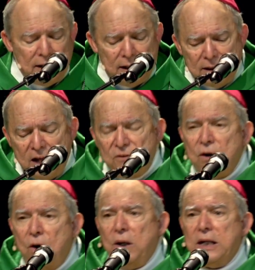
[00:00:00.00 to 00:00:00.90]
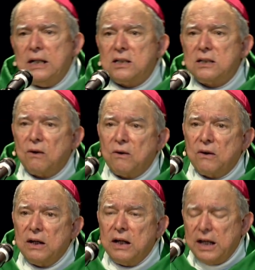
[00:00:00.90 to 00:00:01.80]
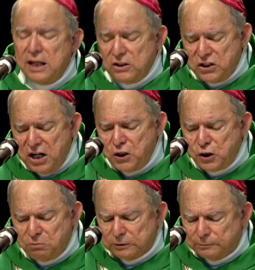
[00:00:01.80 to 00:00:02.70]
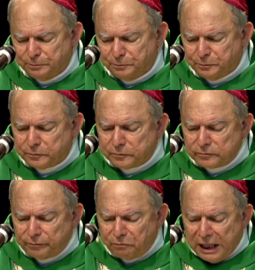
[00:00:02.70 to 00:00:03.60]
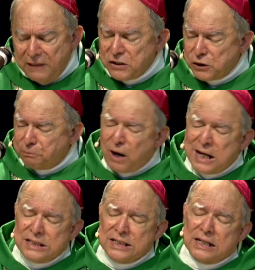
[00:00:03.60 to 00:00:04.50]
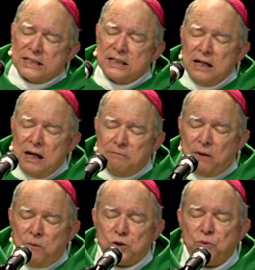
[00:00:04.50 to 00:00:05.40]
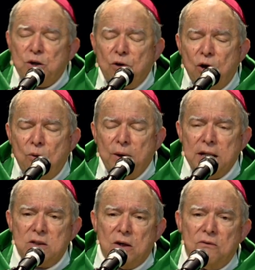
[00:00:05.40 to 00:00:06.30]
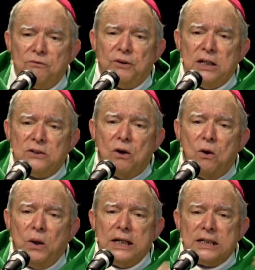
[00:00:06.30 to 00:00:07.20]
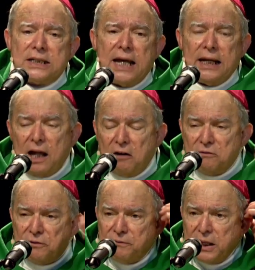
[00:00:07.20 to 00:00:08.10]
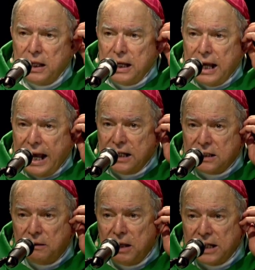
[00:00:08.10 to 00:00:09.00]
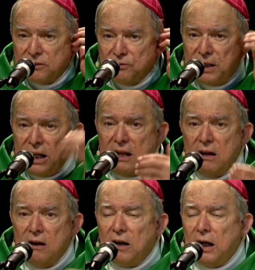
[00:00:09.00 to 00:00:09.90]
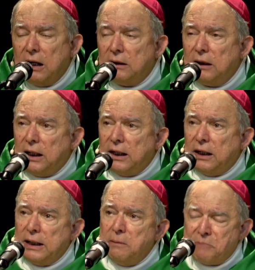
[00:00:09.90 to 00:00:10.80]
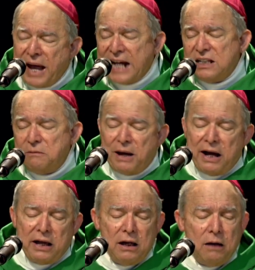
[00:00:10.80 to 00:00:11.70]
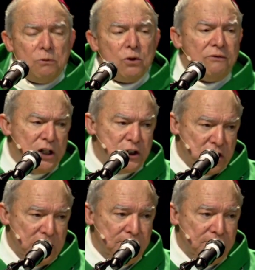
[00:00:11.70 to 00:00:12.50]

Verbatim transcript: Love and holiness are interchangeable. And there's a process by which we grow into, into holiness and love. And it, it's really uh, uh, impacted by motivation.